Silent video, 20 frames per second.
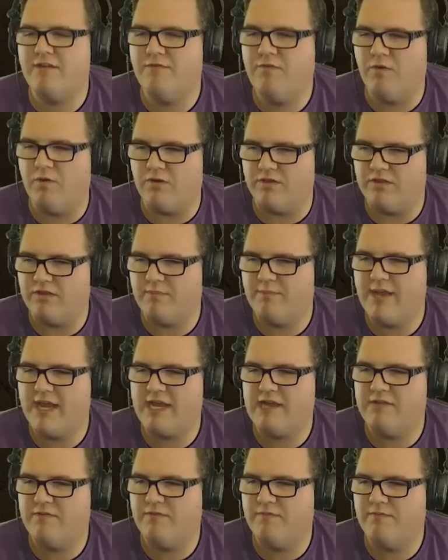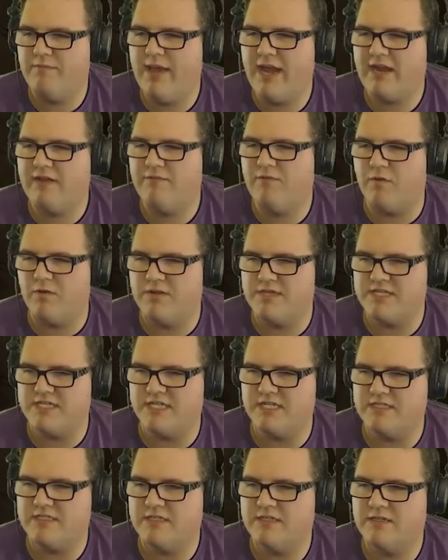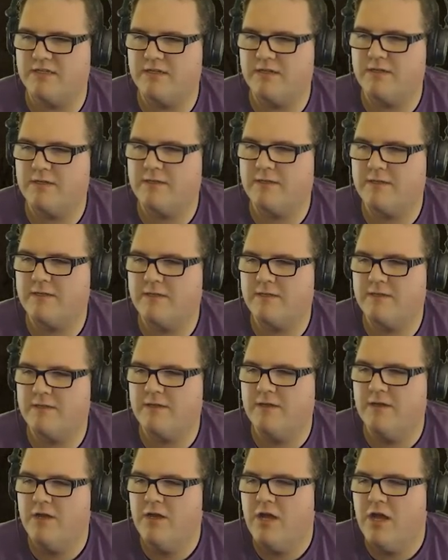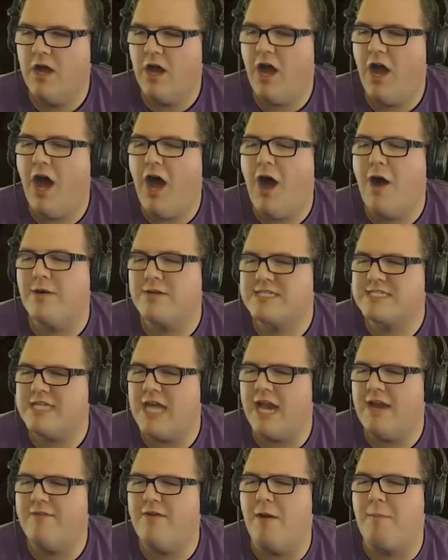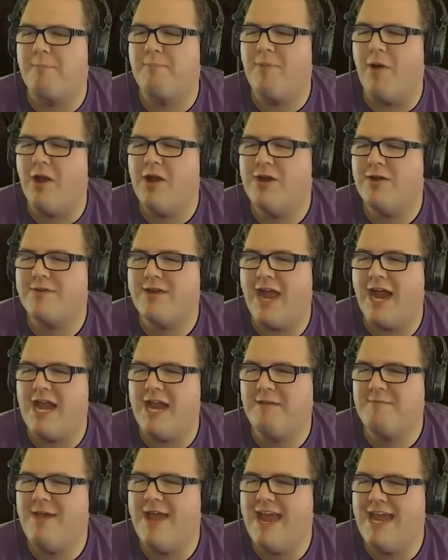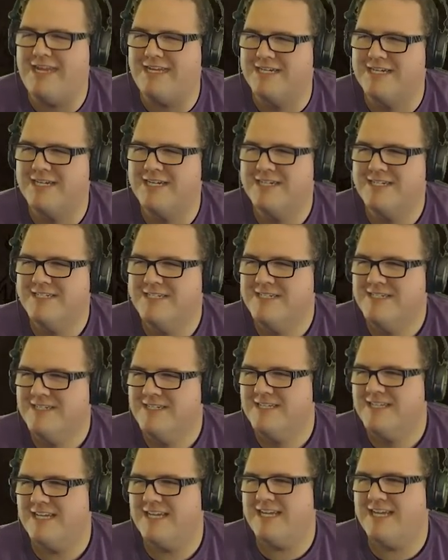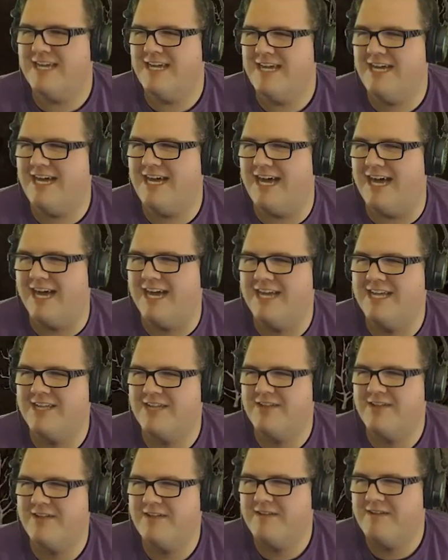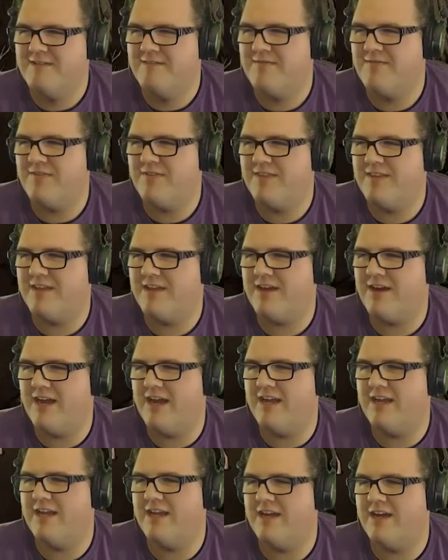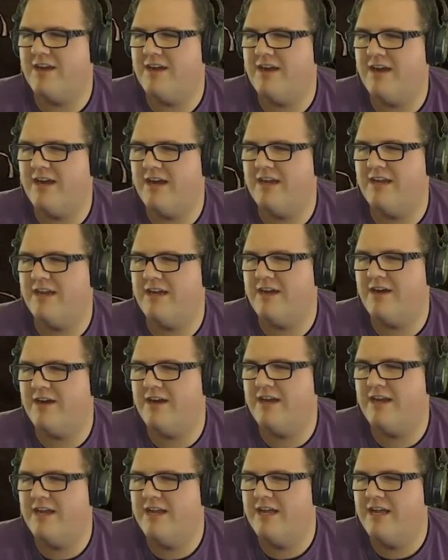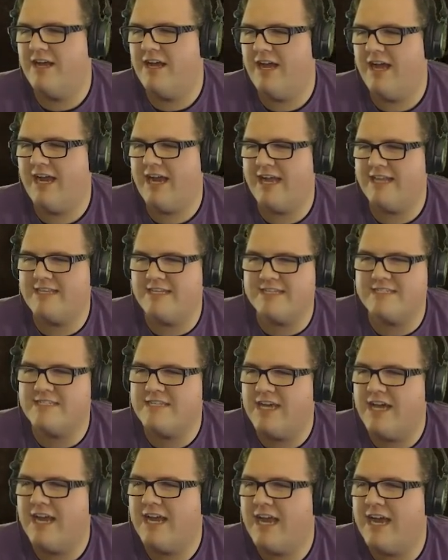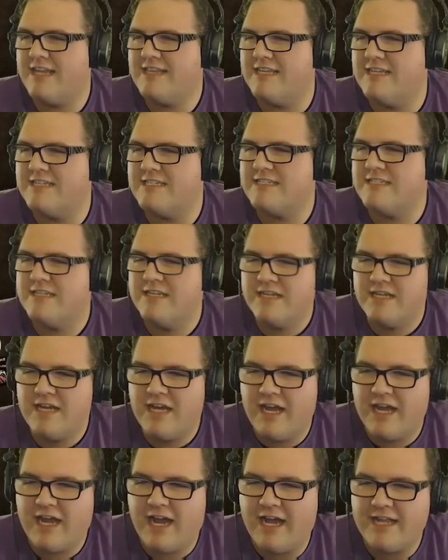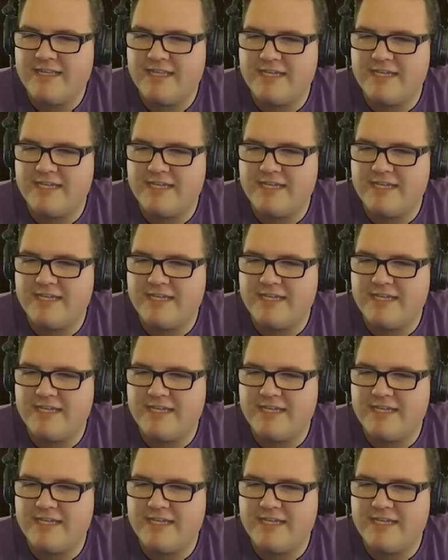and forth, the back and back and forth seats. Oh, okay. Oh, son of a! Are you kidding me? I'm uh, a ghost. I'll right, haunt him. All right, all right. I got this. I got this. I